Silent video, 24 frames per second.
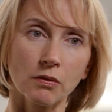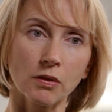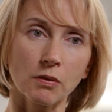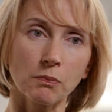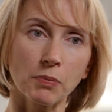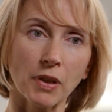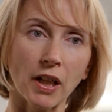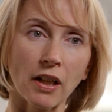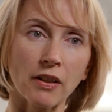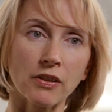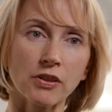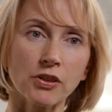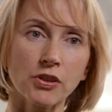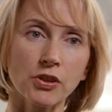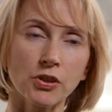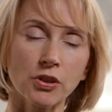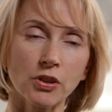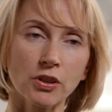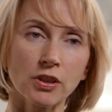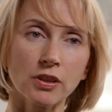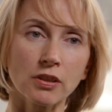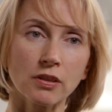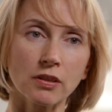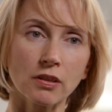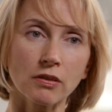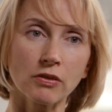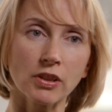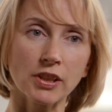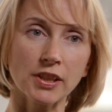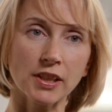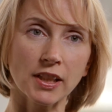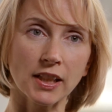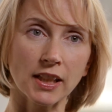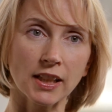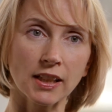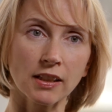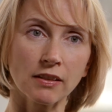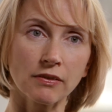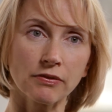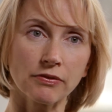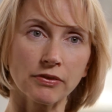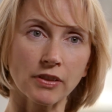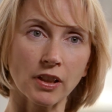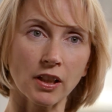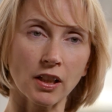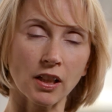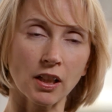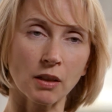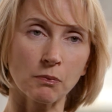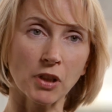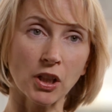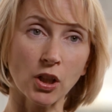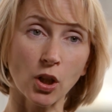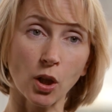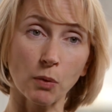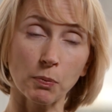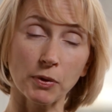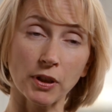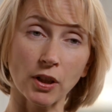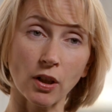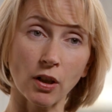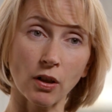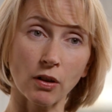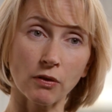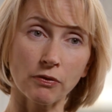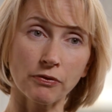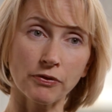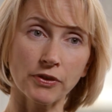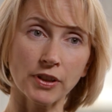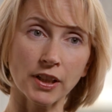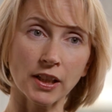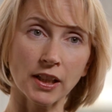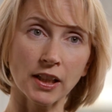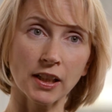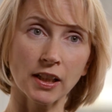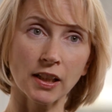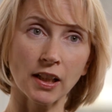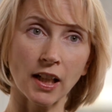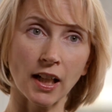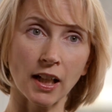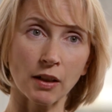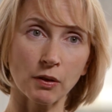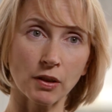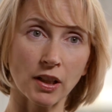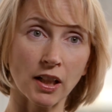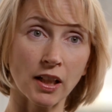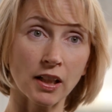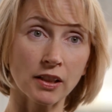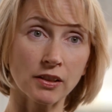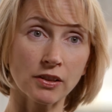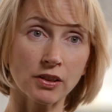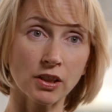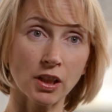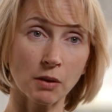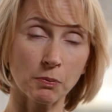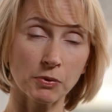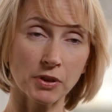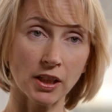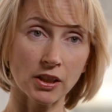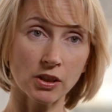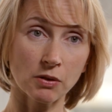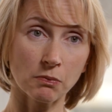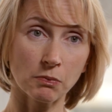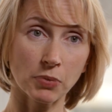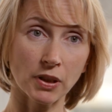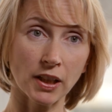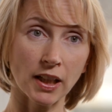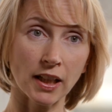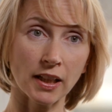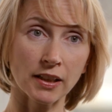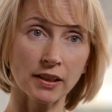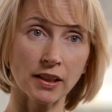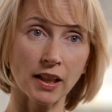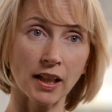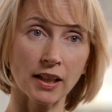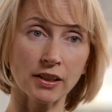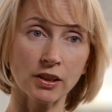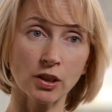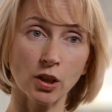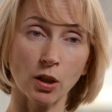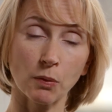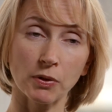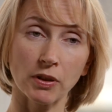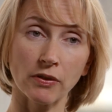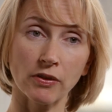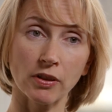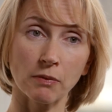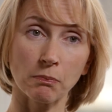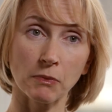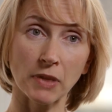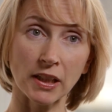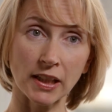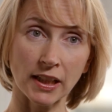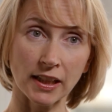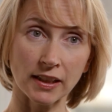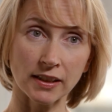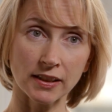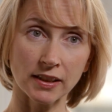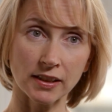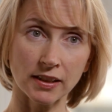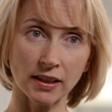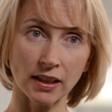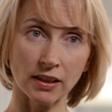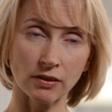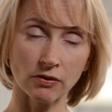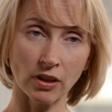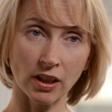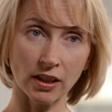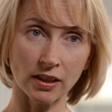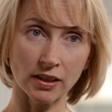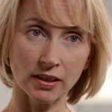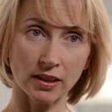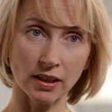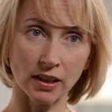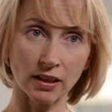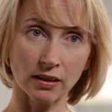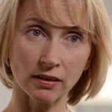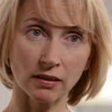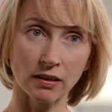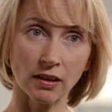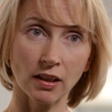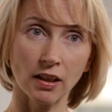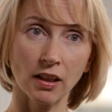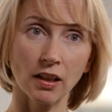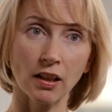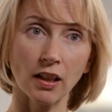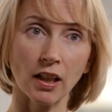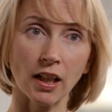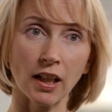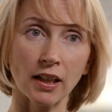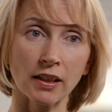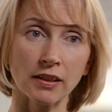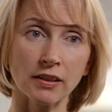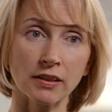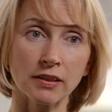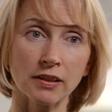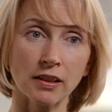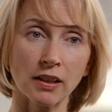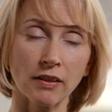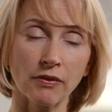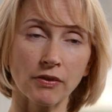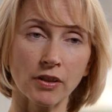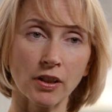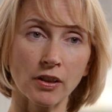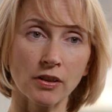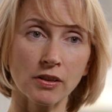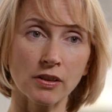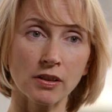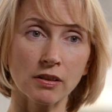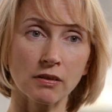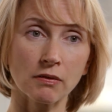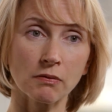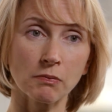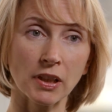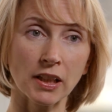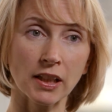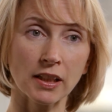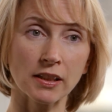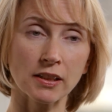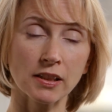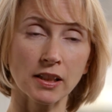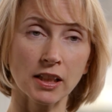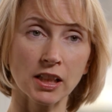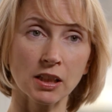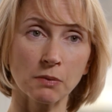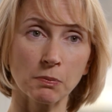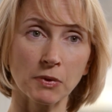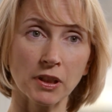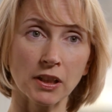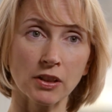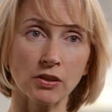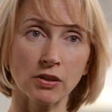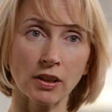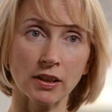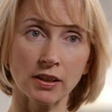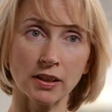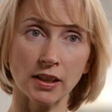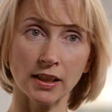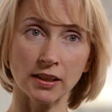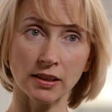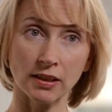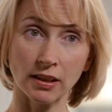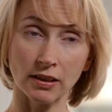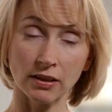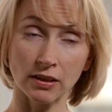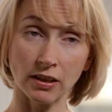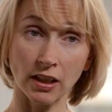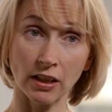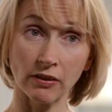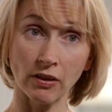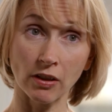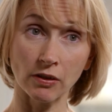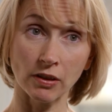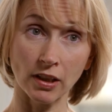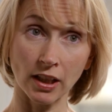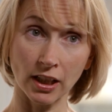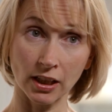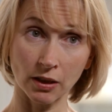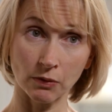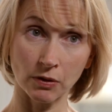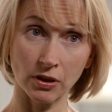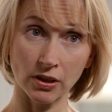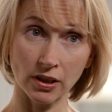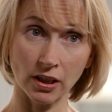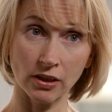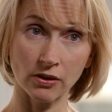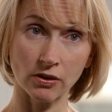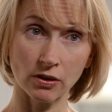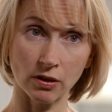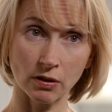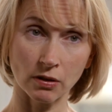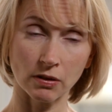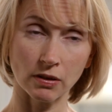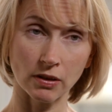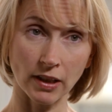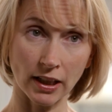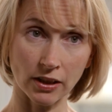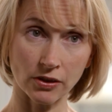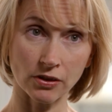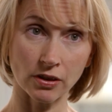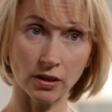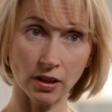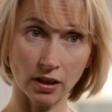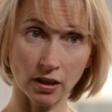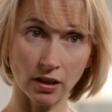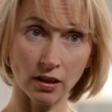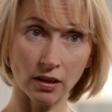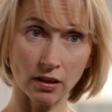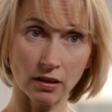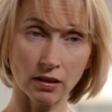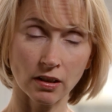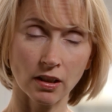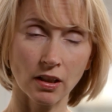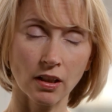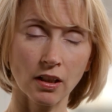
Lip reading: Parents should receive a copy of the outline child protection plan and a copy of the minutes in writing, and if those minutes need to be translated into their own language, that should occur.